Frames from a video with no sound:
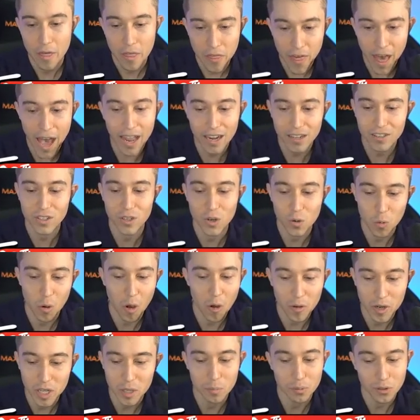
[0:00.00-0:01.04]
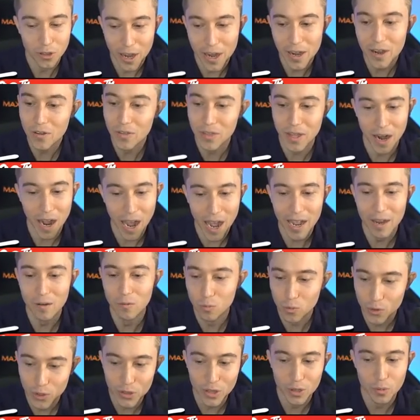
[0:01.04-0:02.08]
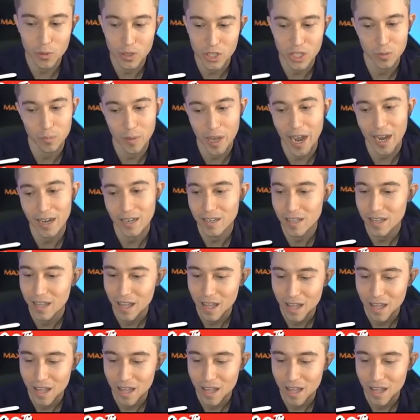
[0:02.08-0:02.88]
That is a quality player that I really respect.